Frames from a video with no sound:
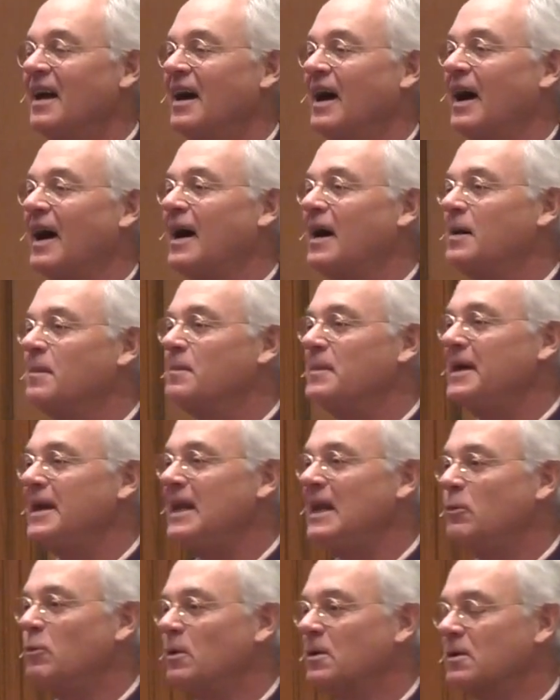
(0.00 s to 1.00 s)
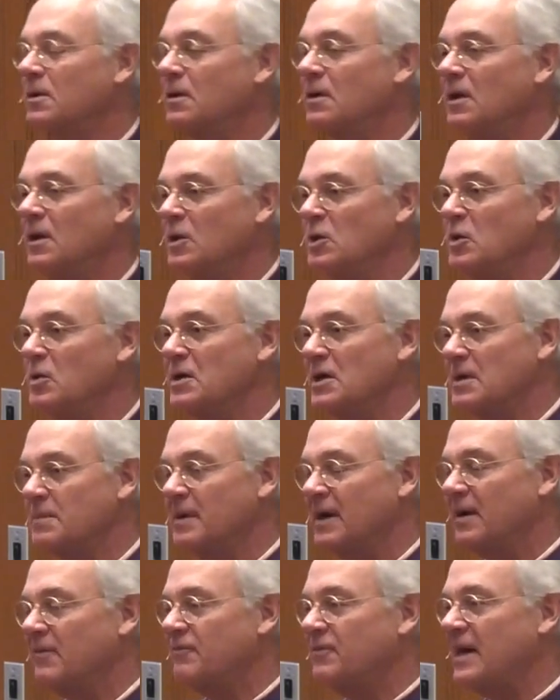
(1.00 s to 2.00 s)
Our meeting will conclude in
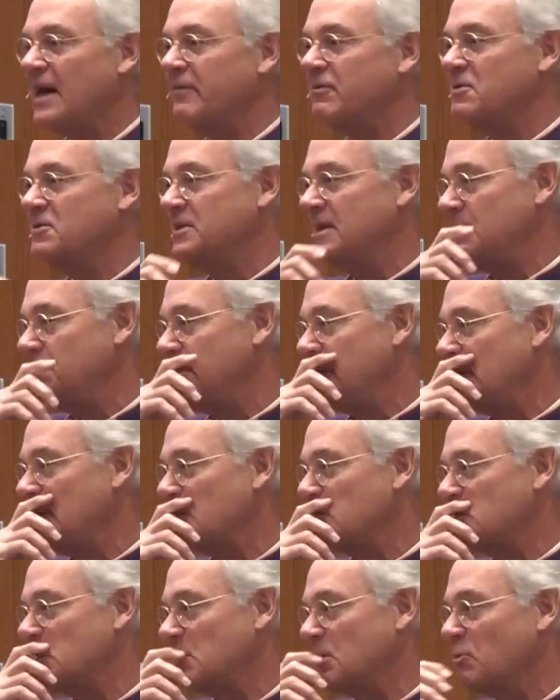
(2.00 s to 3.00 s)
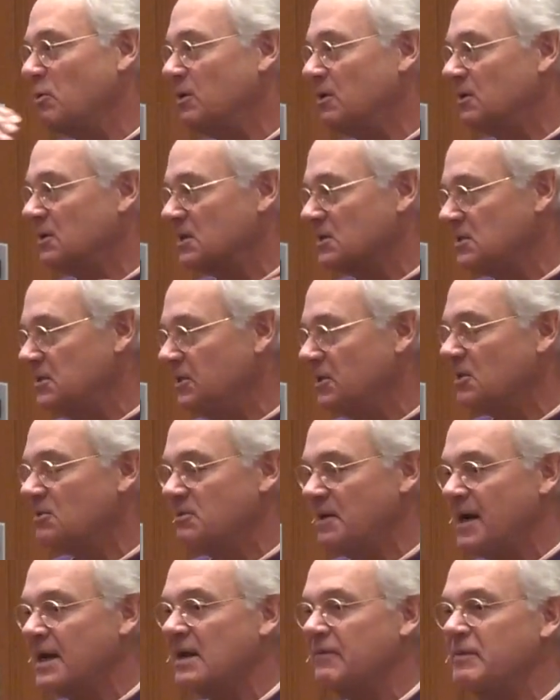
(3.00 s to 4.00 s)
about 5 or 10 minutes, and we're going to stick
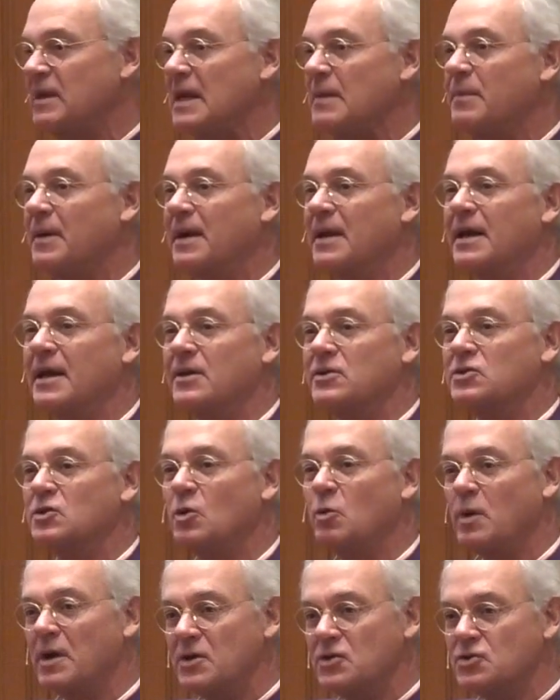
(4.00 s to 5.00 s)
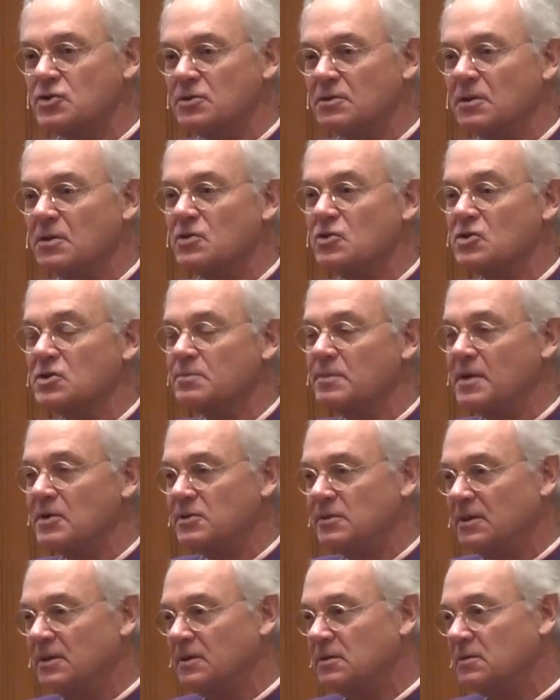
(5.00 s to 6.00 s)
around. If anybody has questions,
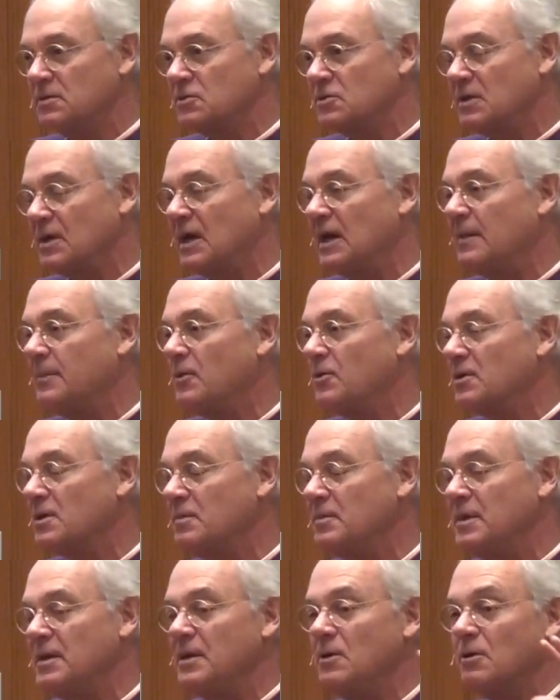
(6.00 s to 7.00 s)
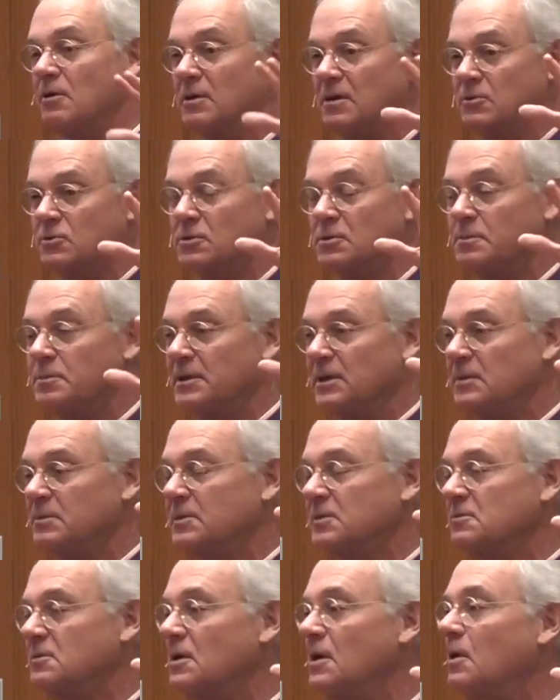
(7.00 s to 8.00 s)
especially to Sam or to me or to Bill
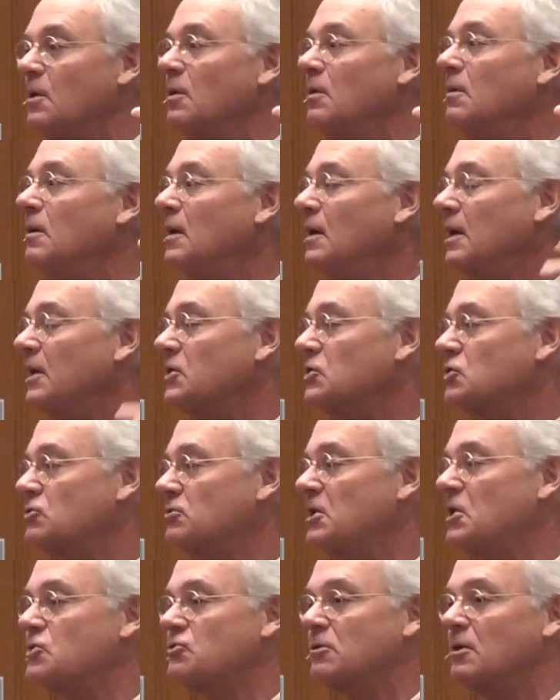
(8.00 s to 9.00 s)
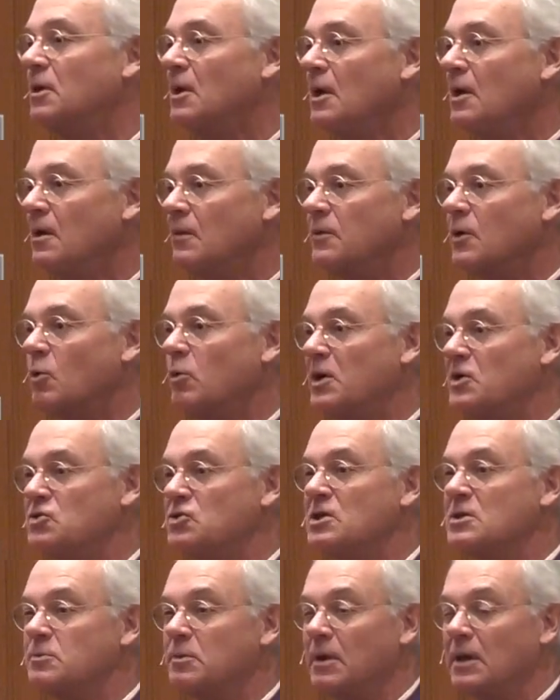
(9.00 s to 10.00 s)
Monroe as treasurer, the
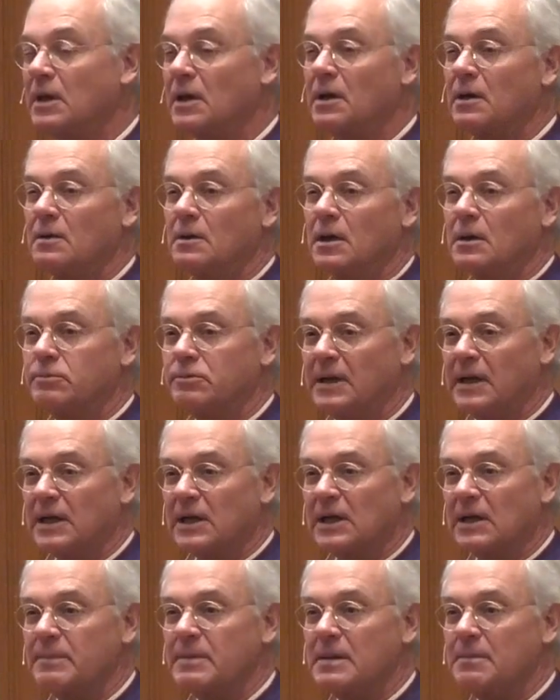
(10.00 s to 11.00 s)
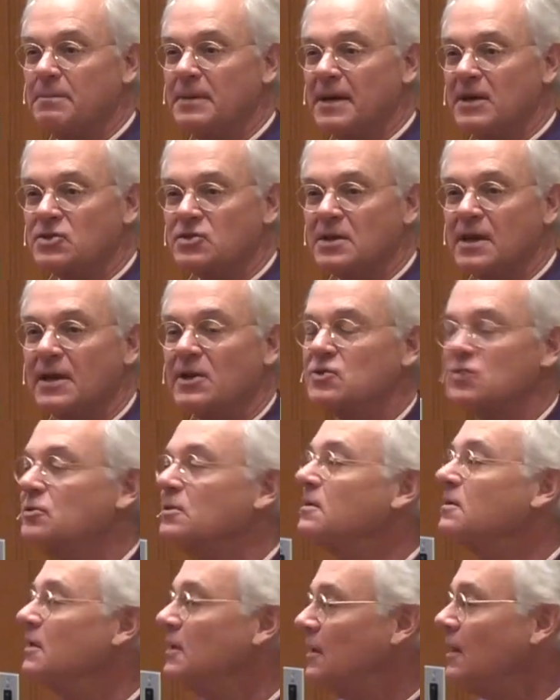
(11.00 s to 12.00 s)
questions are probably going to be best
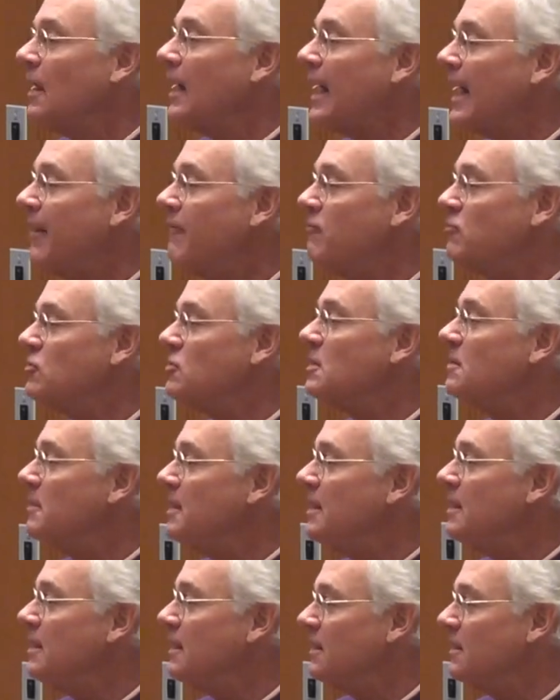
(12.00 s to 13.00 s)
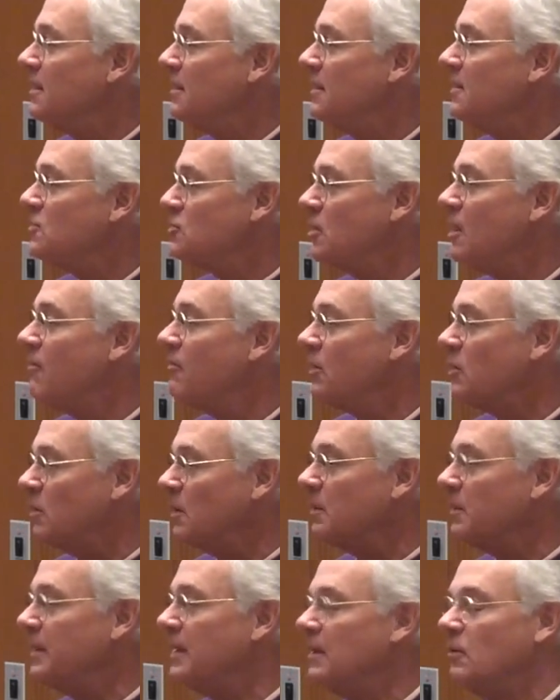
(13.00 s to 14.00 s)
answered after the meeting is over.
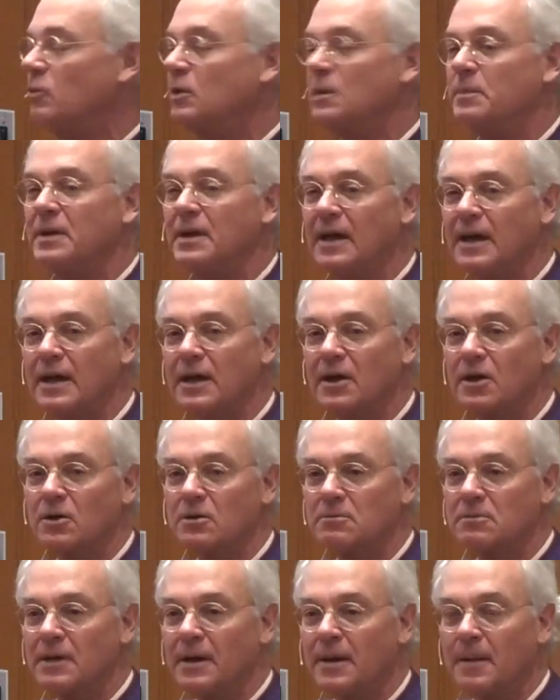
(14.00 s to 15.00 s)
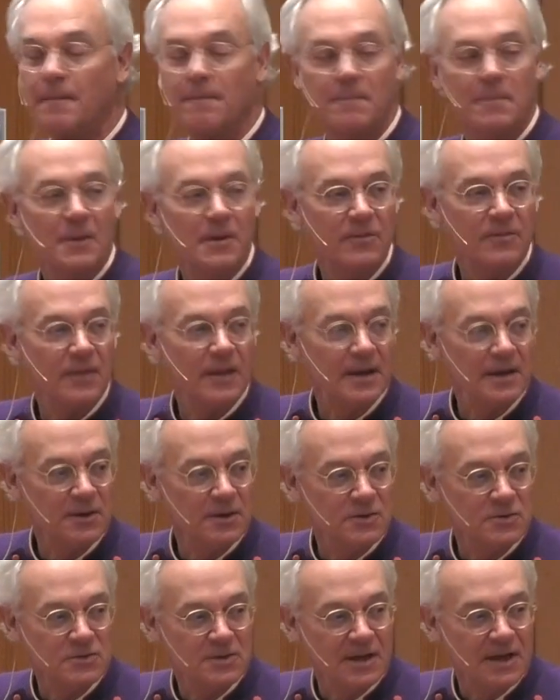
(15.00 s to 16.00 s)
We'll be hanging around. Thank
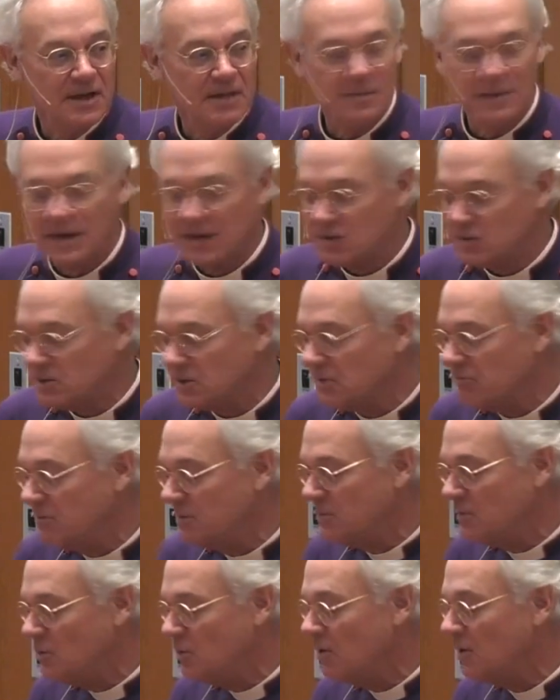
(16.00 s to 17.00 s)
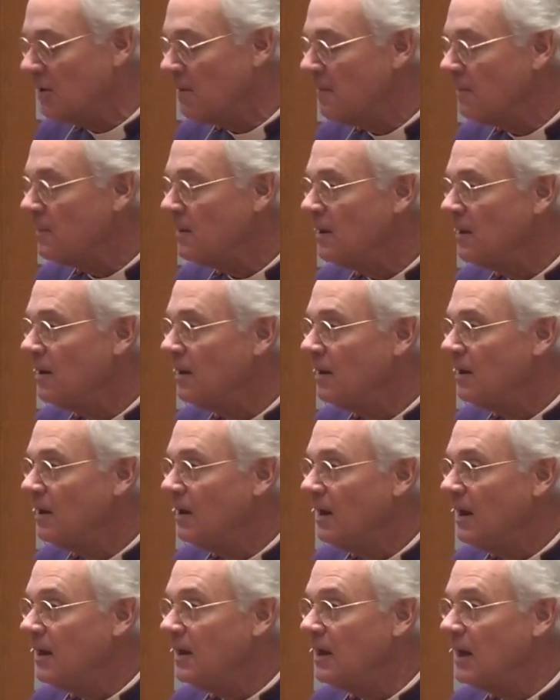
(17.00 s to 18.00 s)
you, Sam. Excellent report.
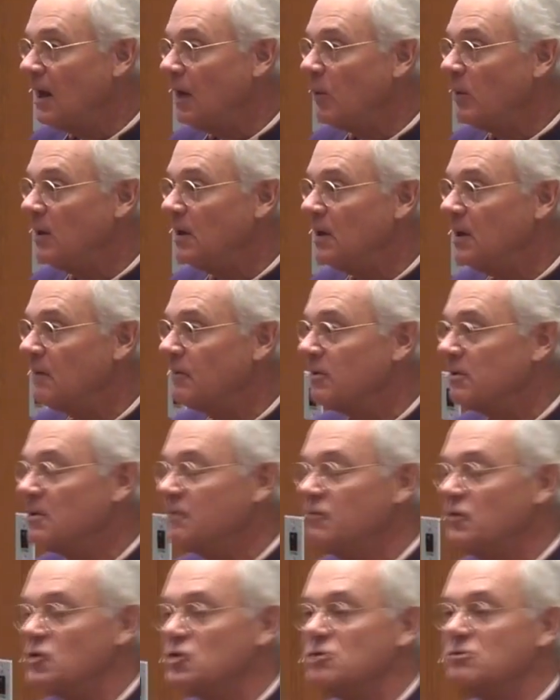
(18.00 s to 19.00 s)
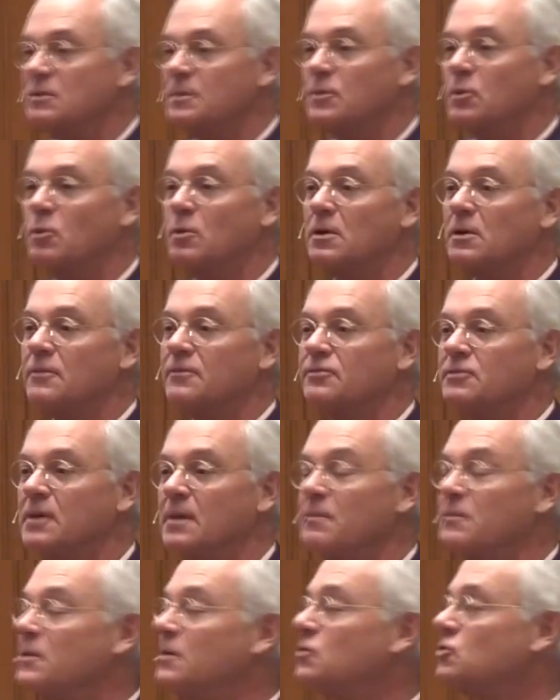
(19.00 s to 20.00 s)
And now we have an official report
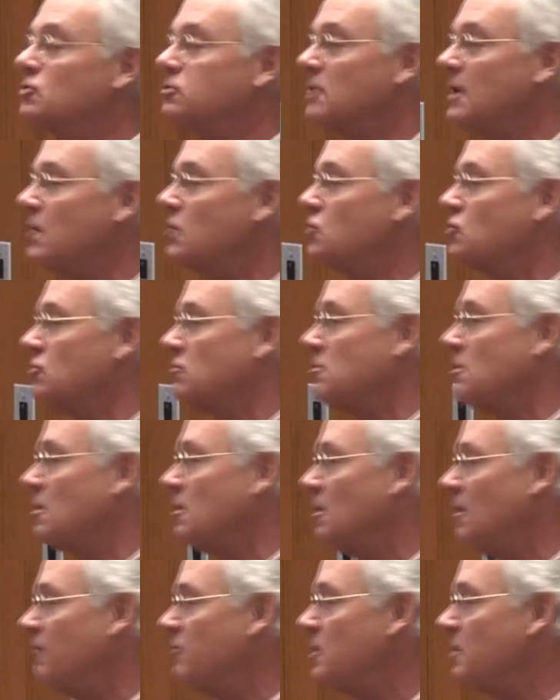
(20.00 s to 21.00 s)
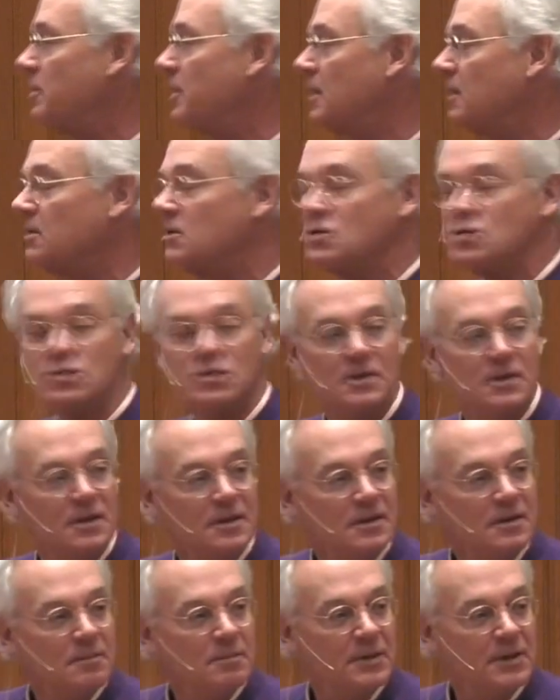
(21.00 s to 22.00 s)
from the treasurer of the parish,
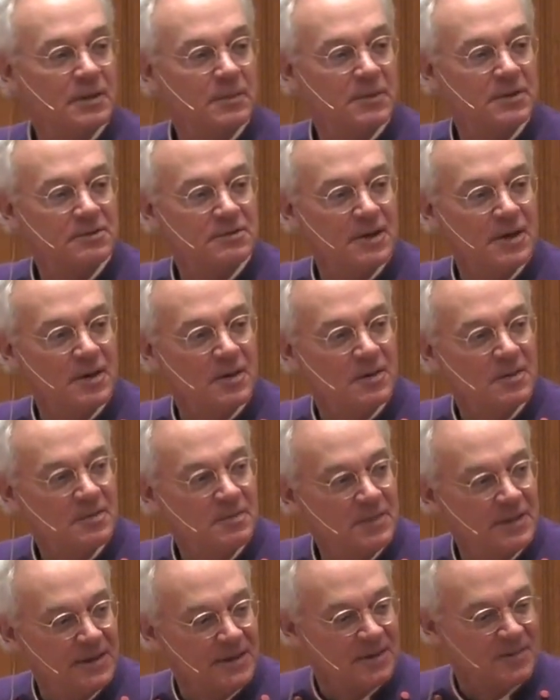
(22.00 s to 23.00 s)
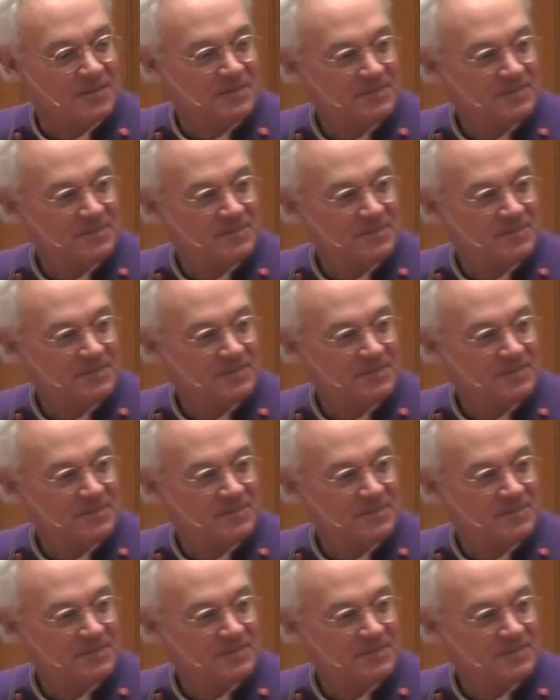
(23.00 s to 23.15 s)
Bill Monroe. Bill.